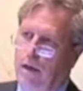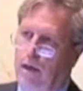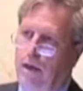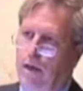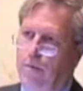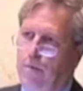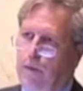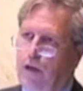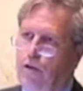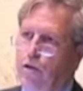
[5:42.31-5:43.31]

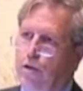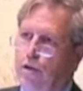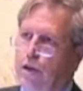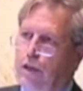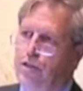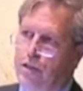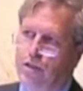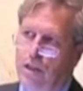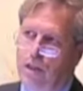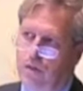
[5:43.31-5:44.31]
under a
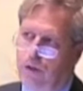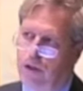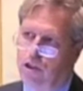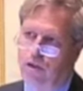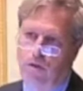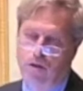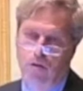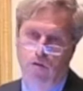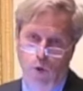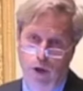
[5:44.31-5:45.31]
1/16 of an inch, if there's a
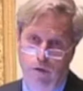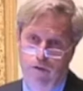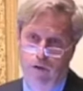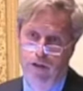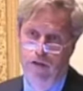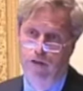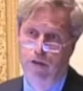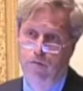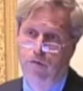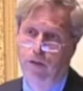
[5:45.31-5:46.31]
void, for instance,
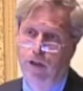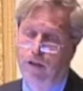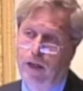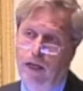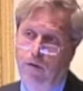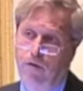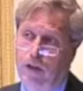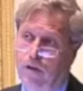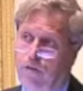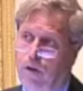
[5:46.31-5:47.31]
in the
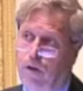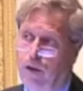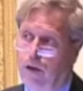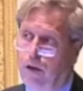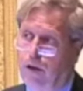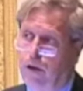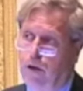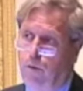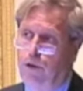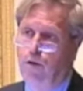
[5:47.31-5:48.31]
anti-reflective coating,
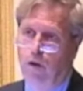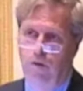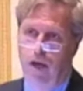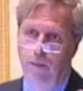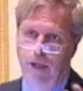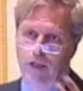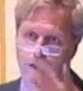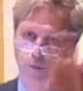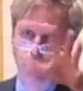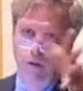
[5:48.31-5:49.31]
we do our very best
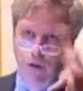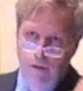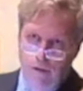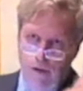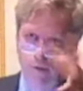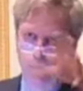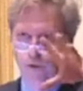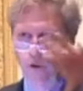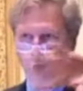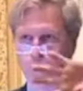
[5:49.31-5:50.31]
to move the
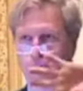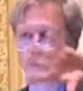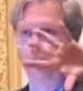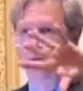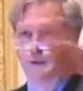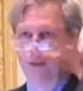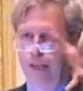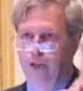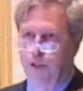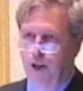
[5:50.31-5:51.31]

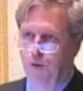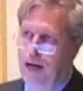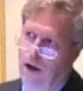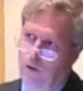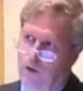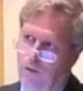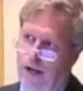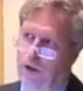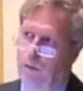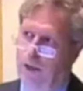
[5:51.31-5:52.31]
glazing around to
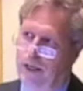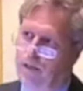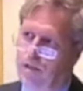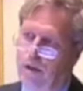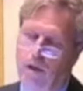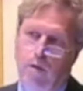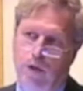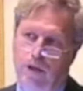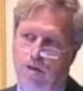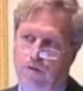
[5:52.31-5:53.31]
find a place where
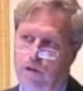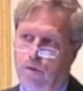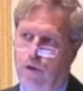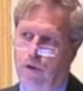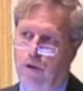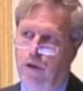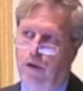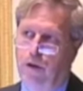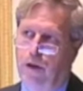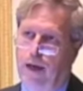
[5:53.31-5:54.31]
it's invisible,
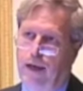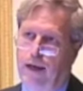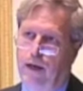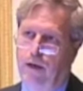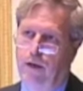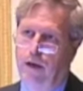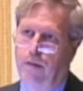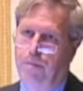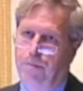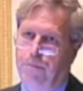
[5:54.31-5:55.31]
and
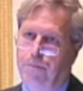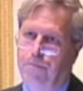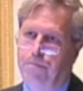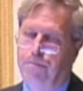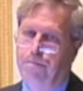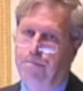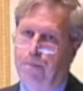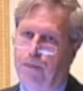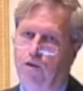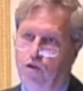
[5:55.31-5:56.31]

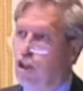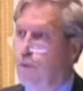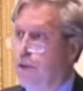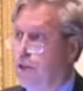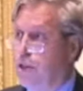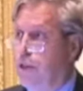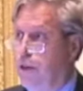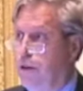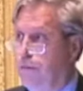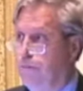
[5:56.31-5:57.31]
usually we
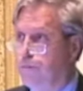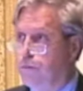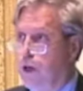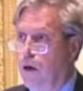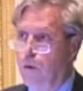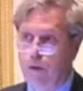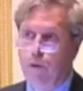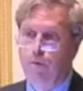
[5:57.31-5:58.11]
succeed. We